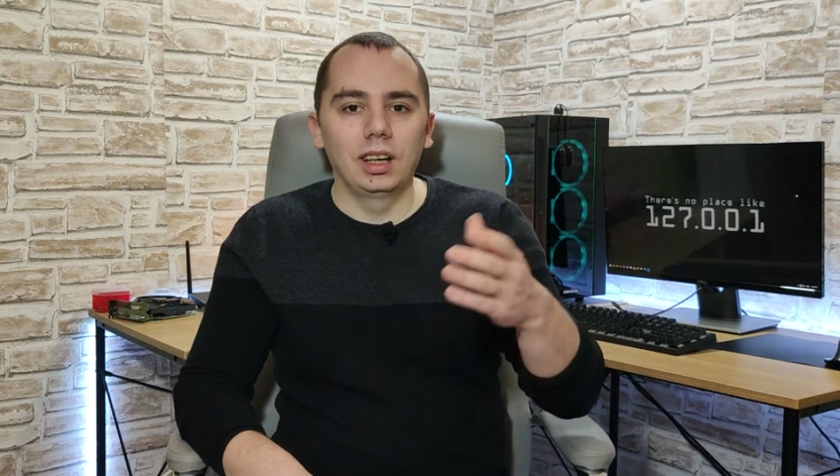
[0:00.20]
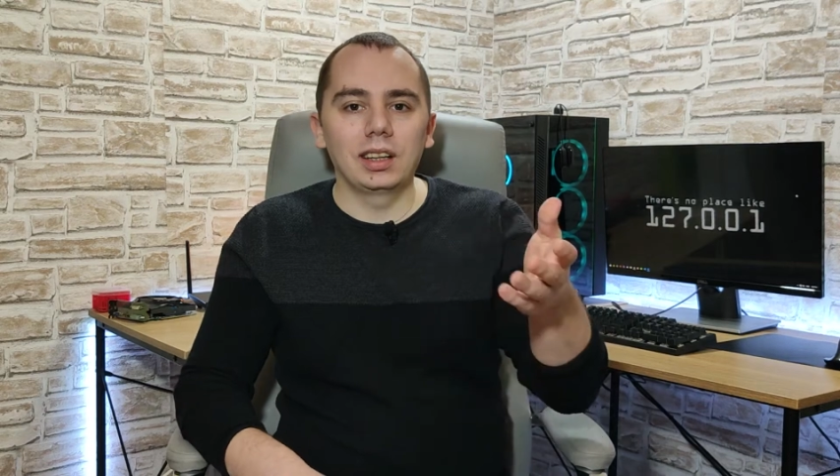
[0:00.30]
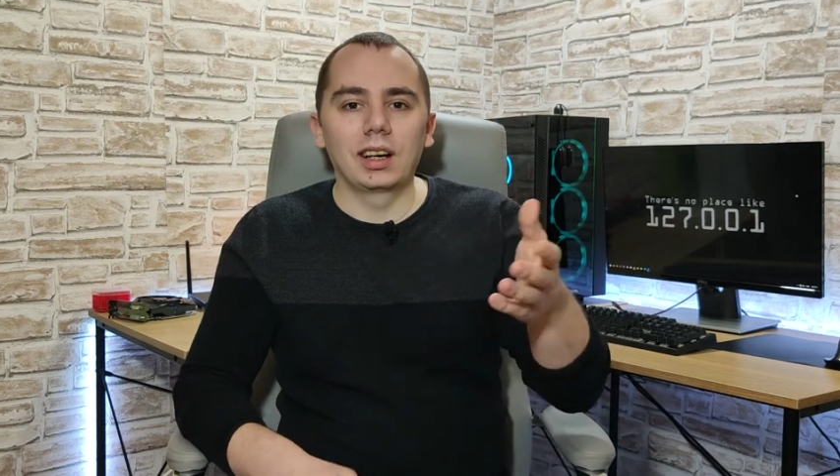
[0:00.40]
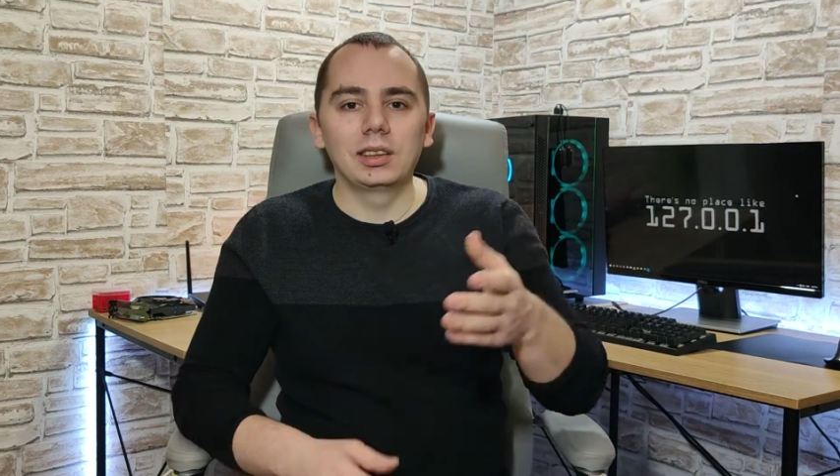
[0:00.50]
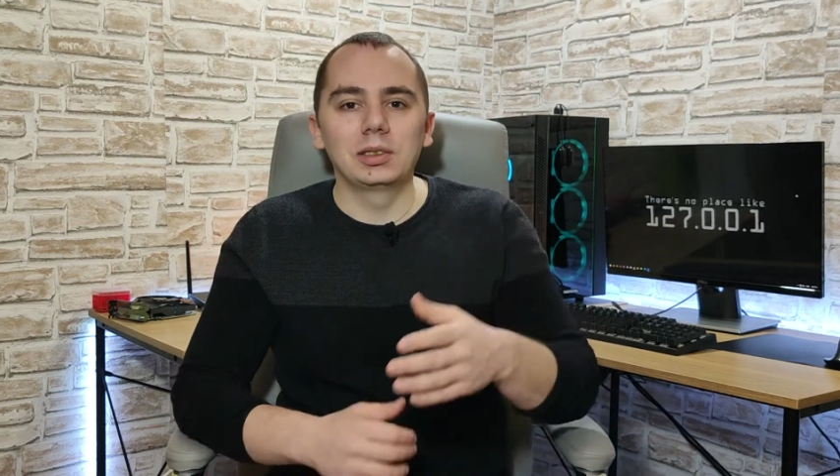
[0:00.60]

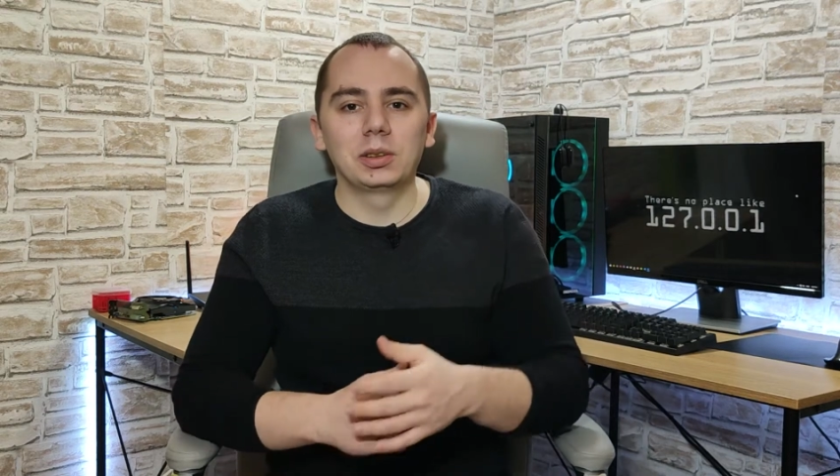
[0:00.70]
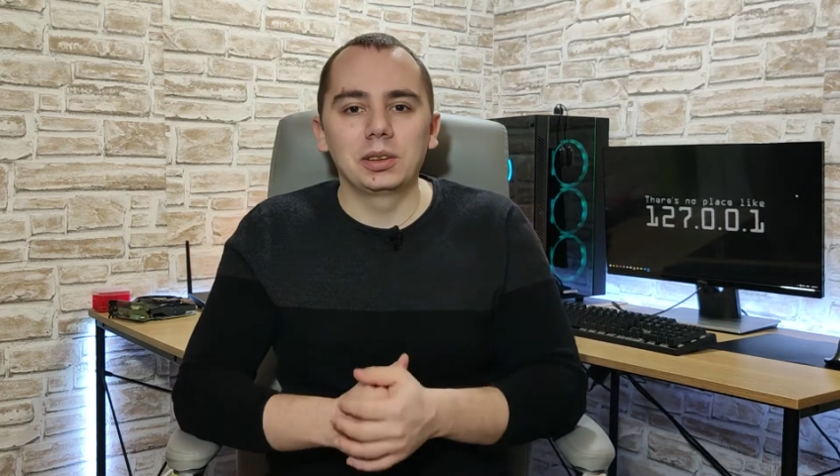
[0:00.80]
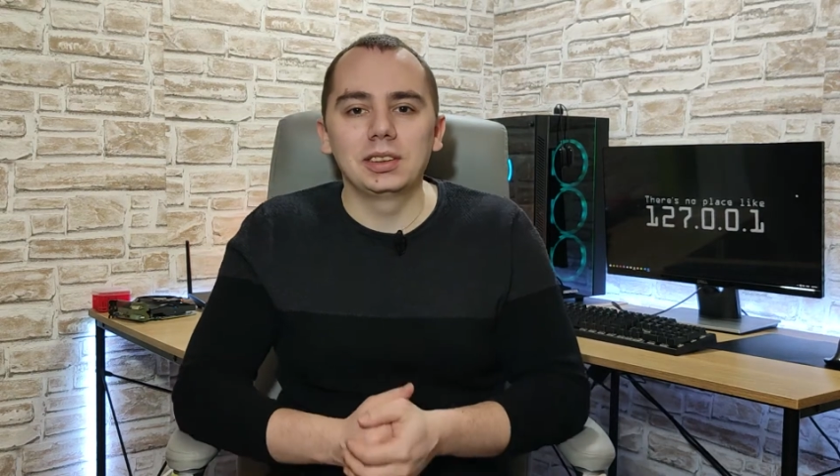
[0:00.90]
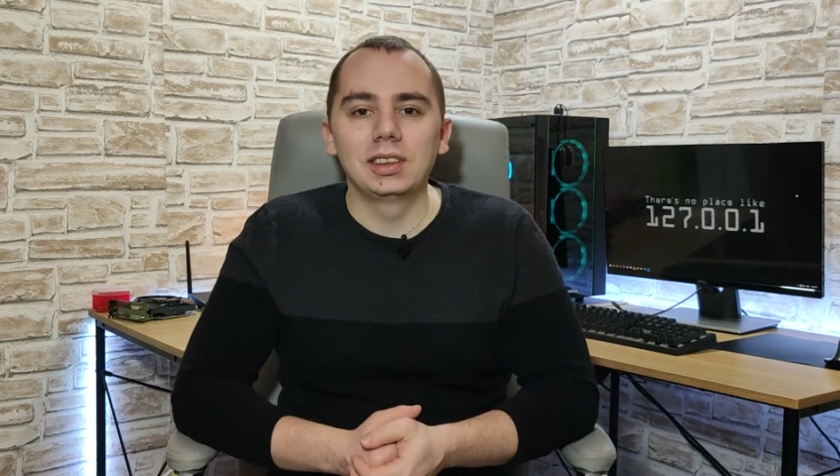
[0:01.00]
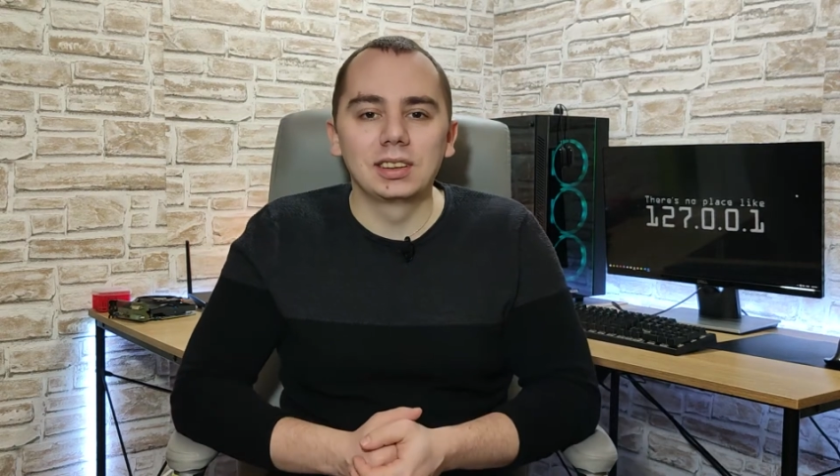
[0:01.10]
Hey guys,
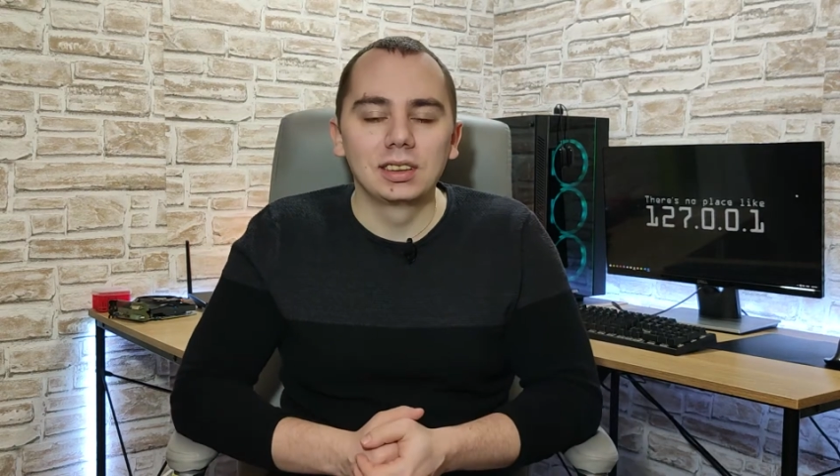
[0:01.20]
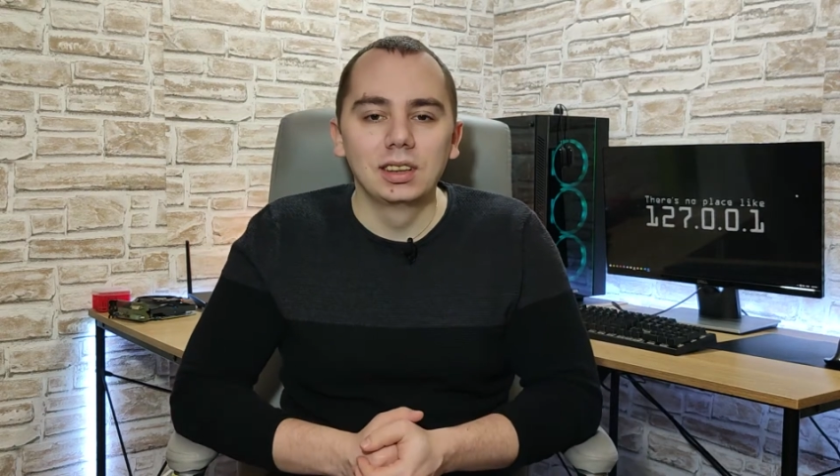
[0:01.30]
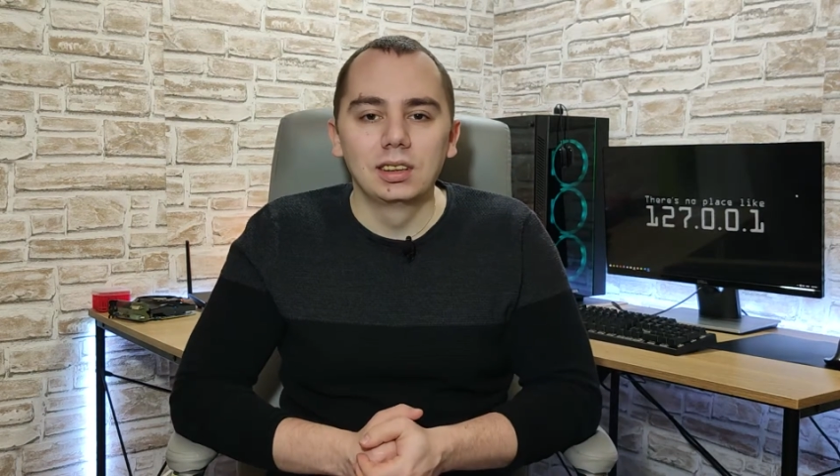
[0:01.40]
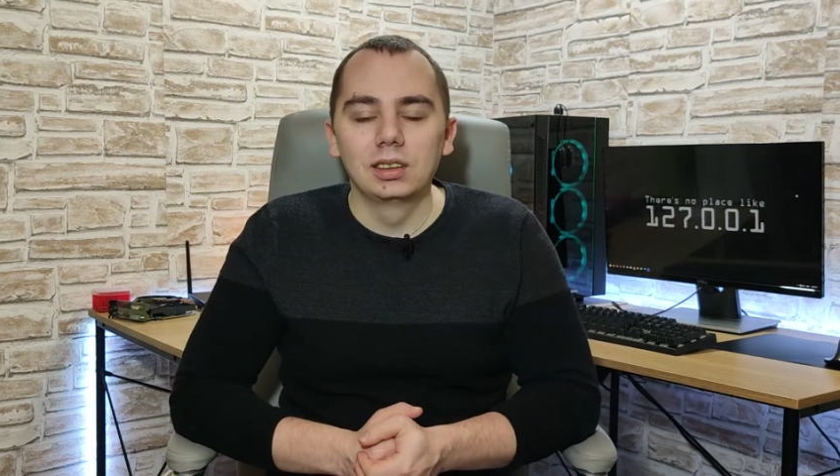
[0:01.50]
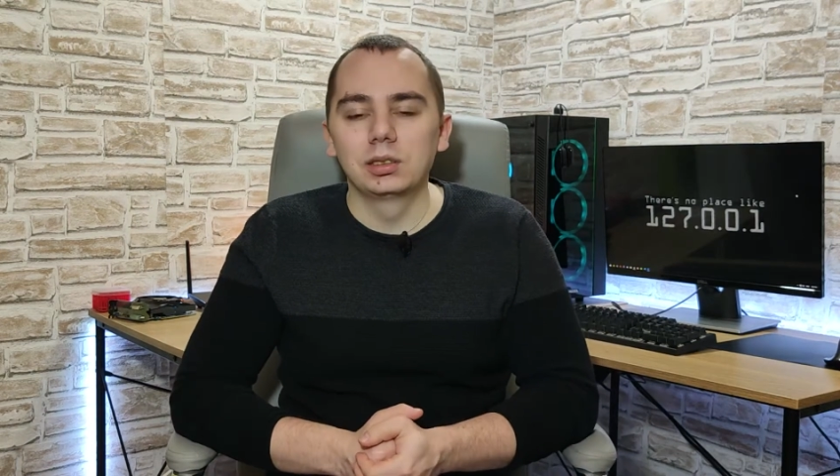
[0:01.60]
Sorin here.
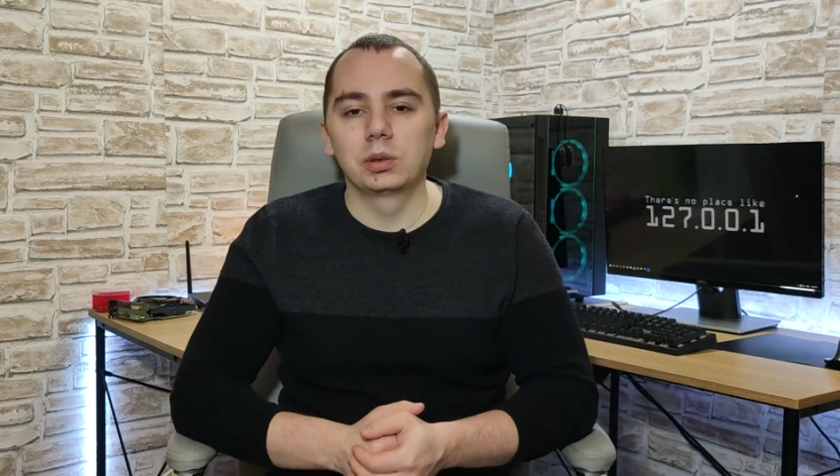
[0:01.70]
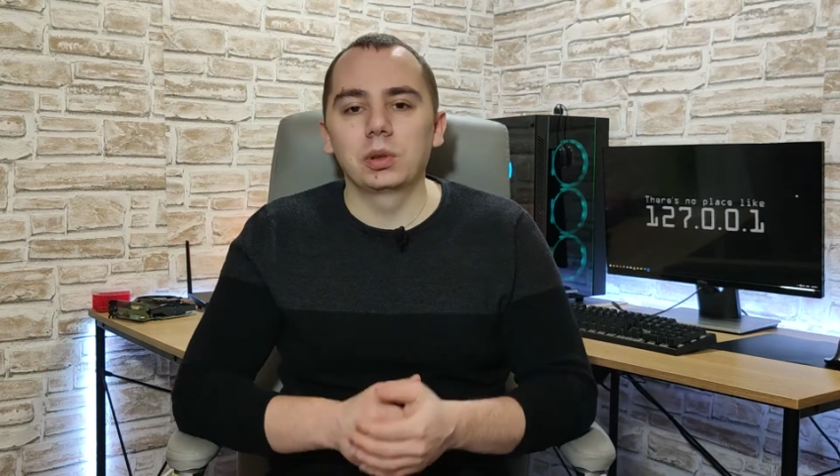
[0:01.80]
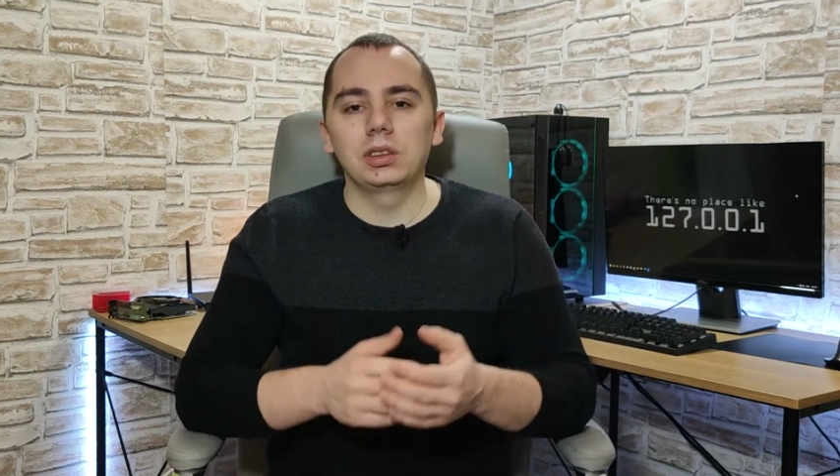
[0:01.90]
So